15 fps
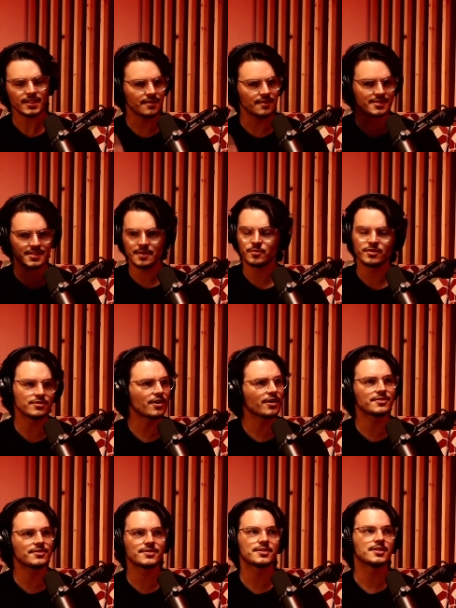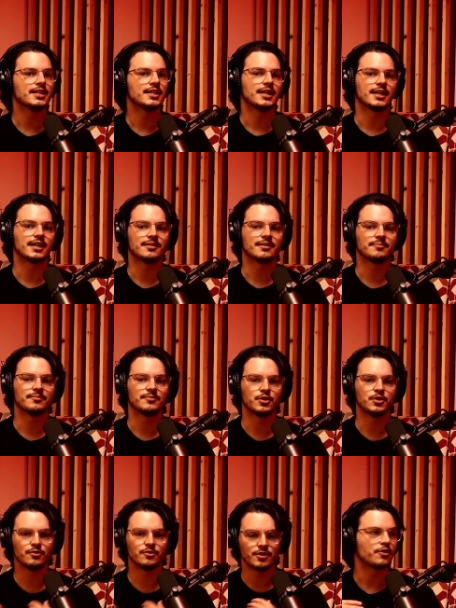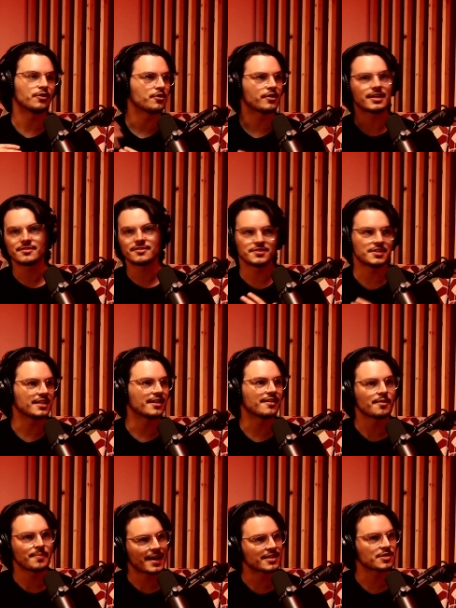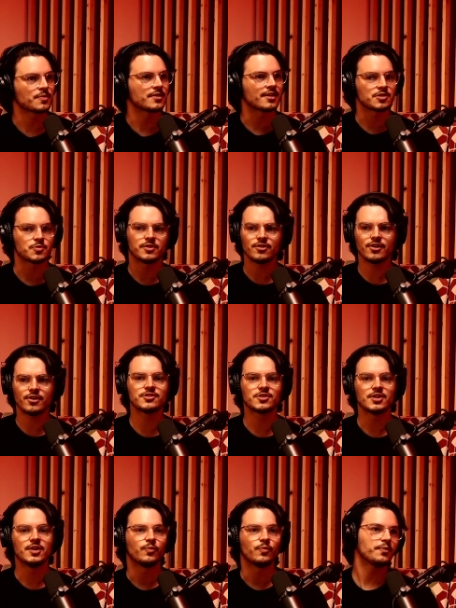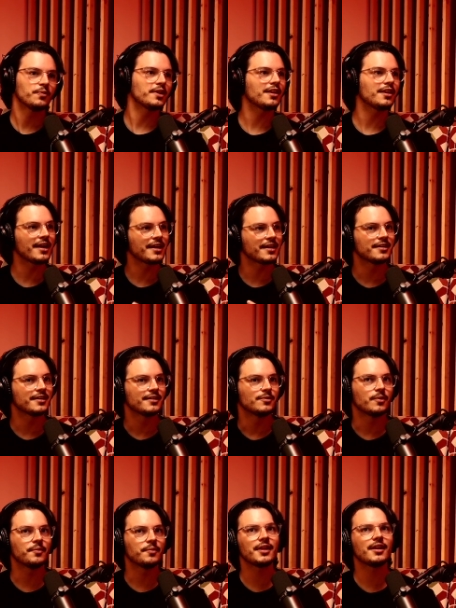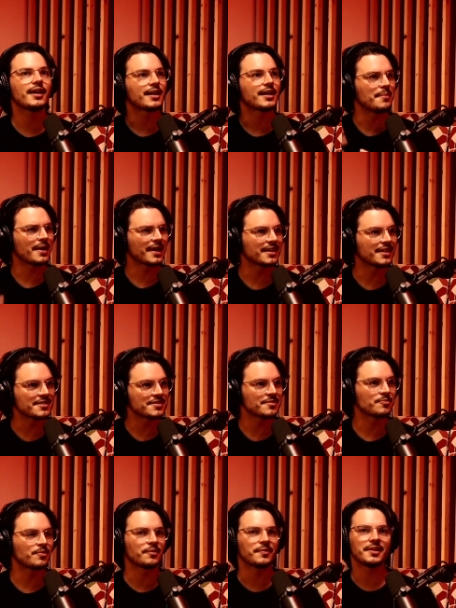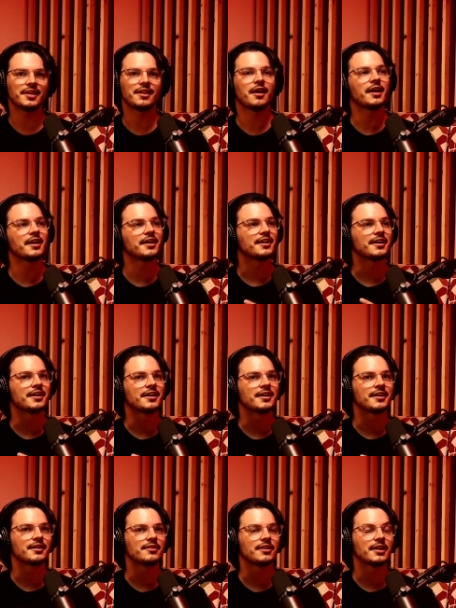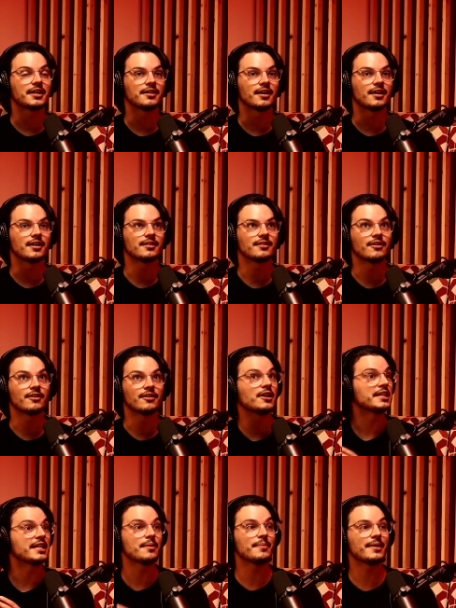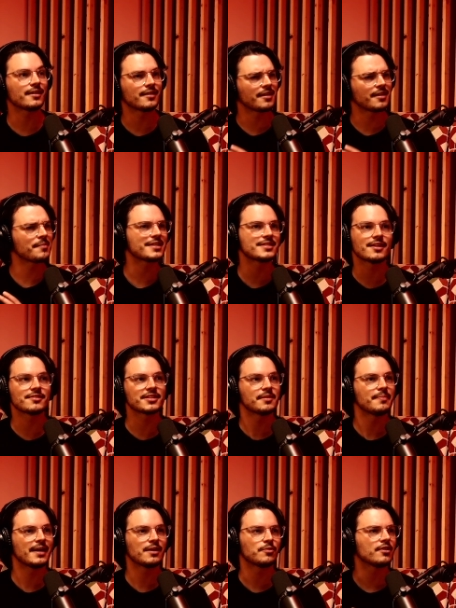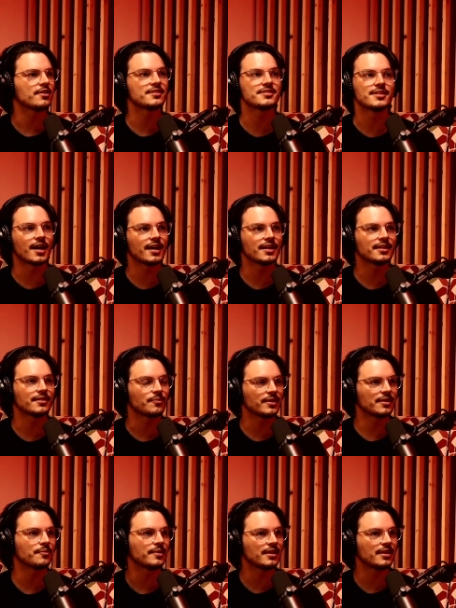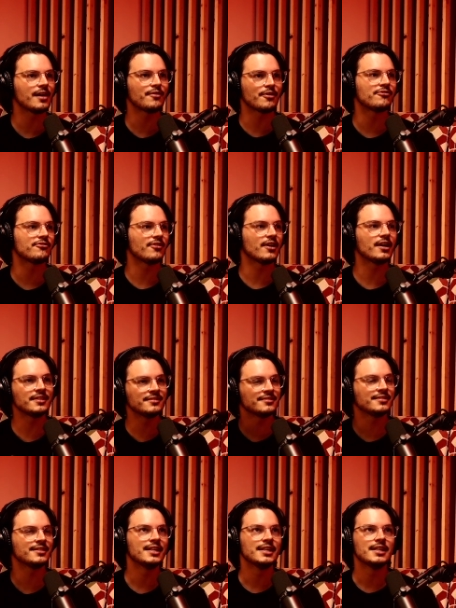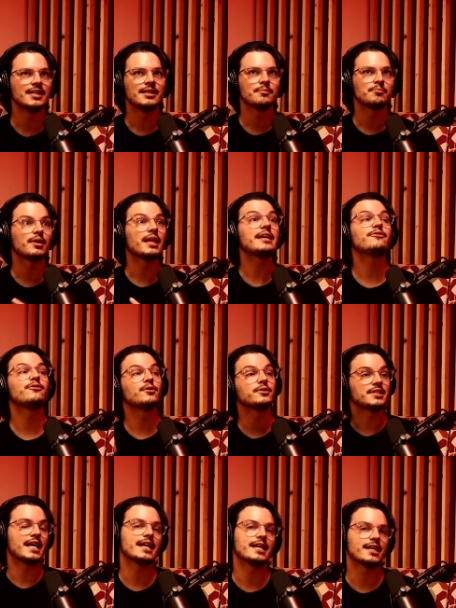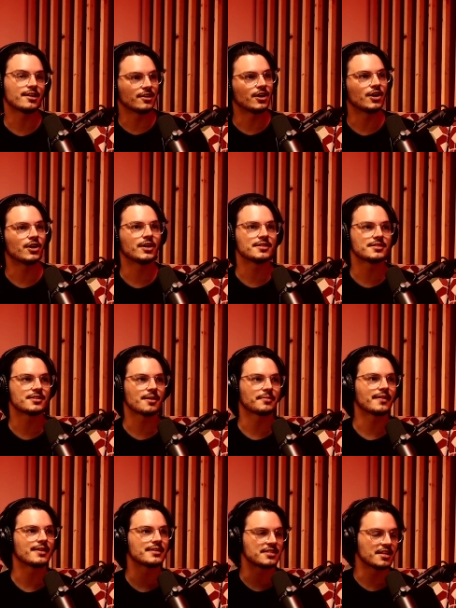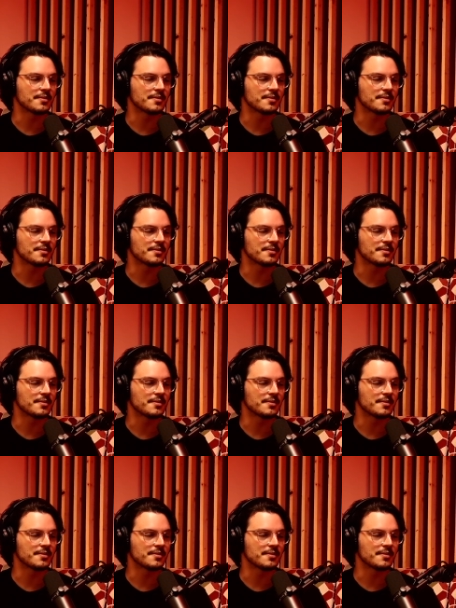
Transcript: the same with darts. You guys have seen in the past with us with darts. We really like a mechanism. We really like a fun gimmick. Gimmick sounds like a bad word. It's not. We love a fun, playful take on something that's